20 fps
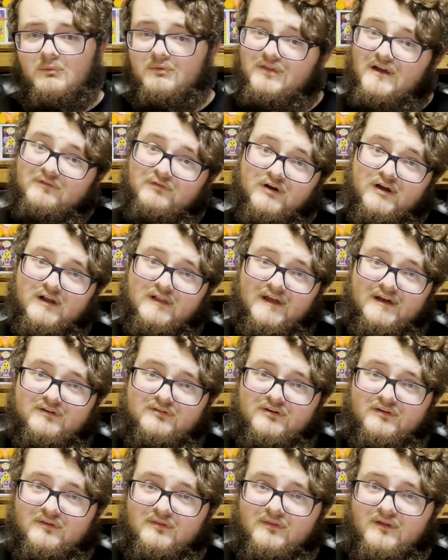with every
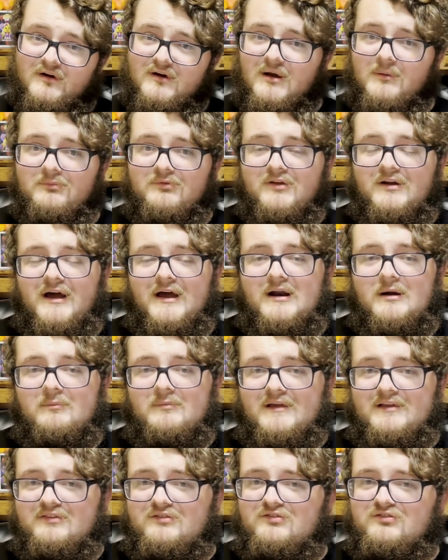collection, there comes an item
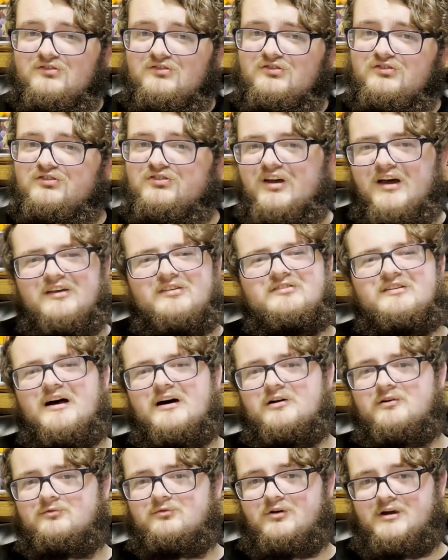that's just
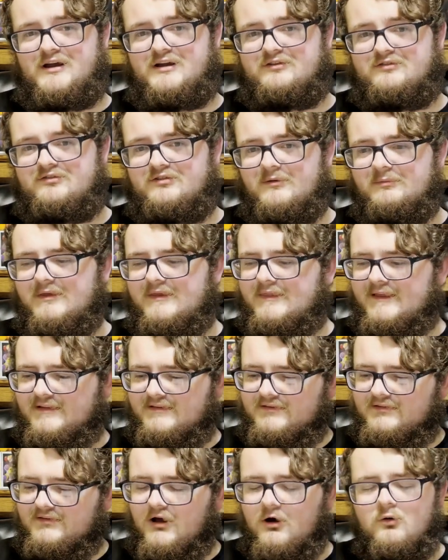out of reach, something that's
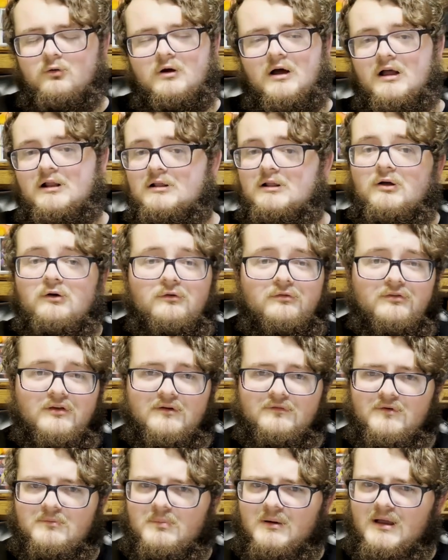so
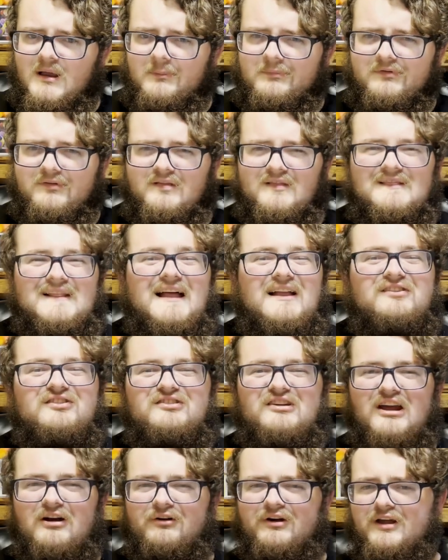elusive it becomes
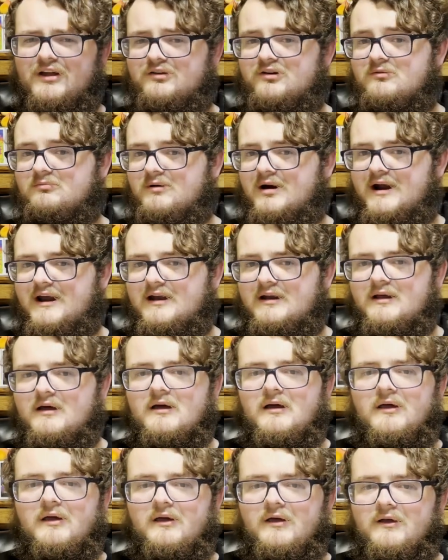legendary in your brain.
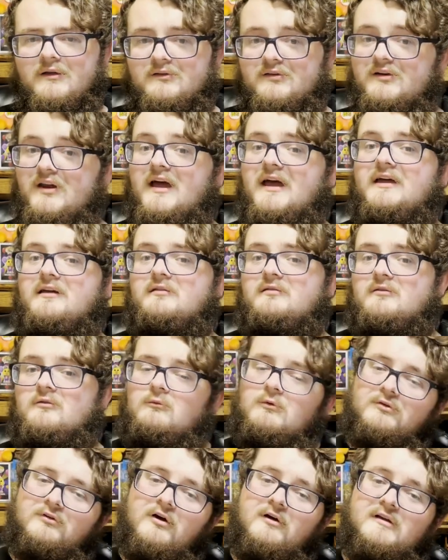Today,
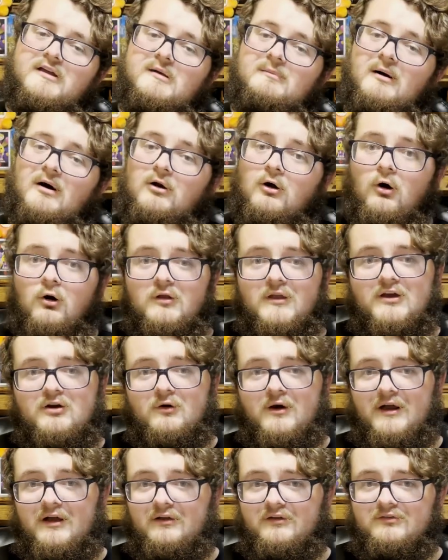we're talking about holy
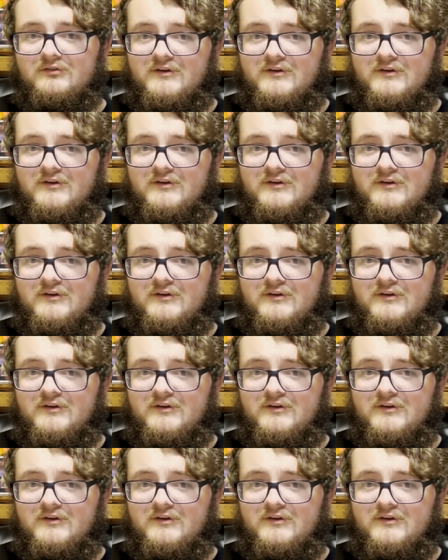grails